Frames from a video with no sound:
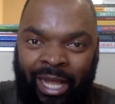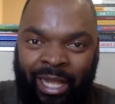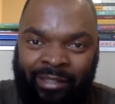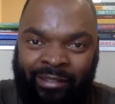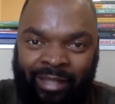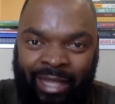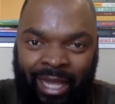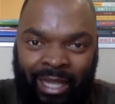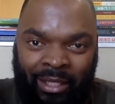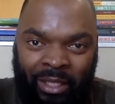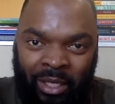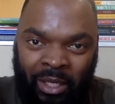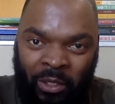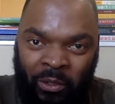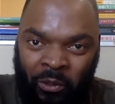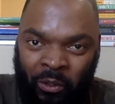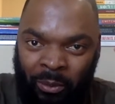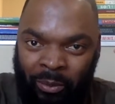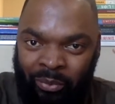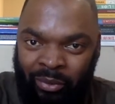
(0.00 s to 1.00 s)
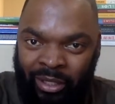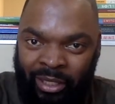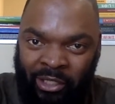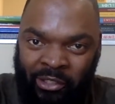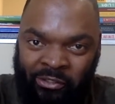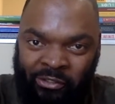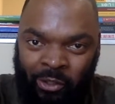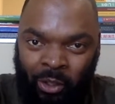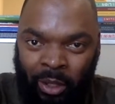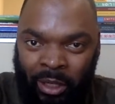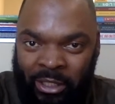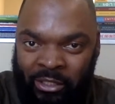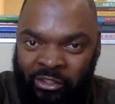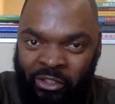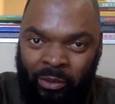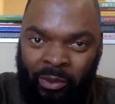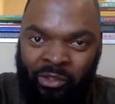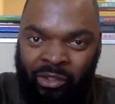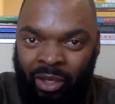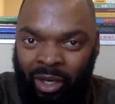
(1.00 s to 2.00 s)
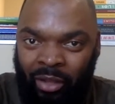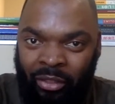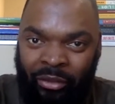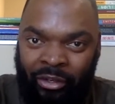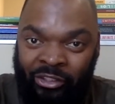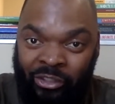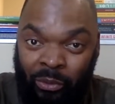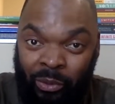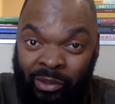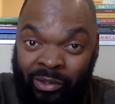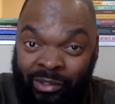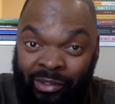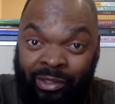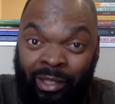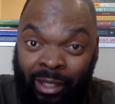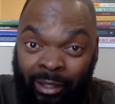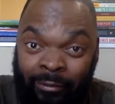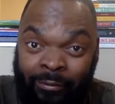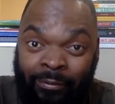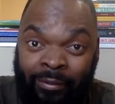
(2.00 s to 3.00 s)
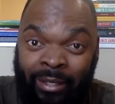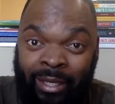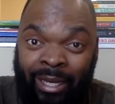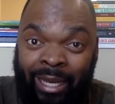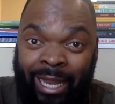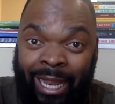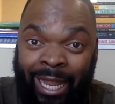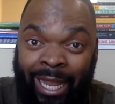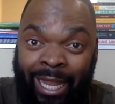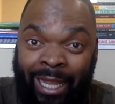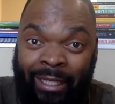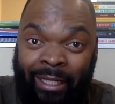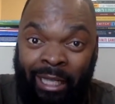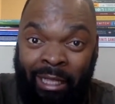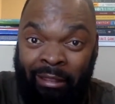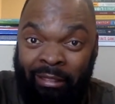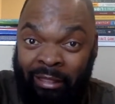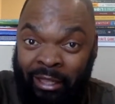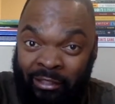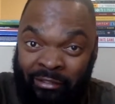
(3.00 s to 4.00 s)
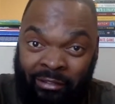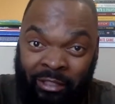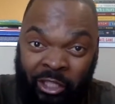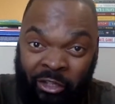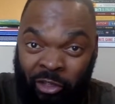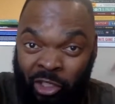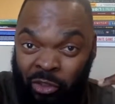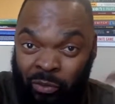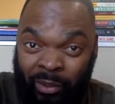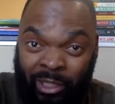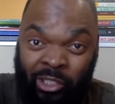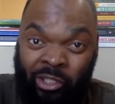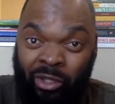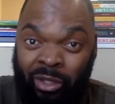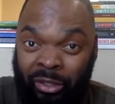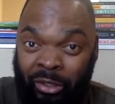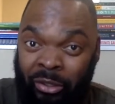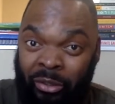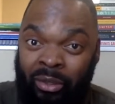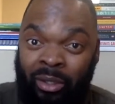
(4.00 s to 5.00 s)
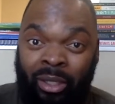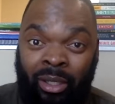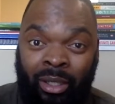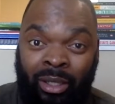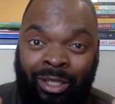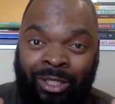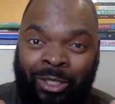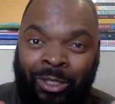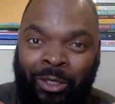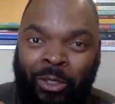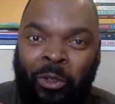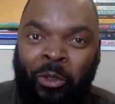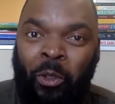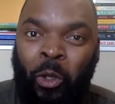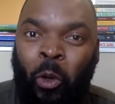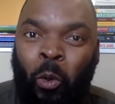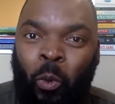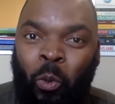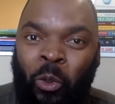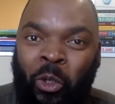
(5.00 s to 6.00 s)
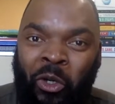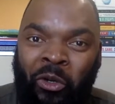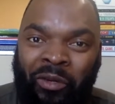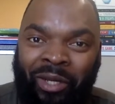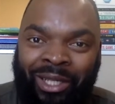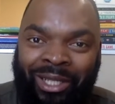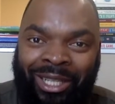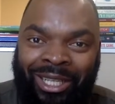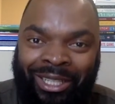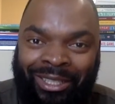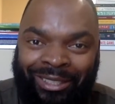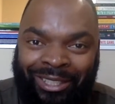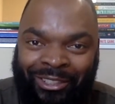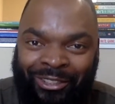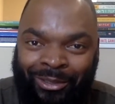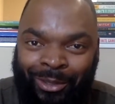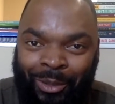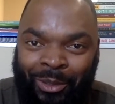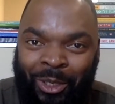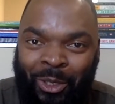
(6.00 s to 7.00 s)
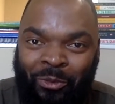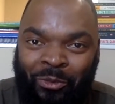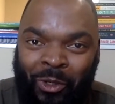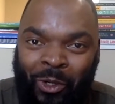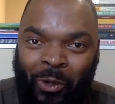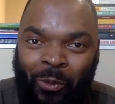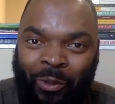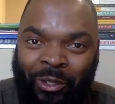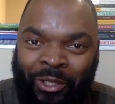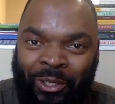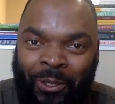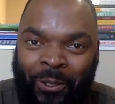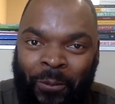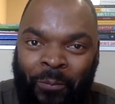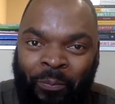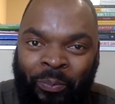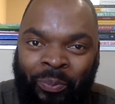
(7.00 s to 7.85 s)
that your brain is talking to each other, to itself, and it disagrees with each other, don't worry. There's nothing wrong with you.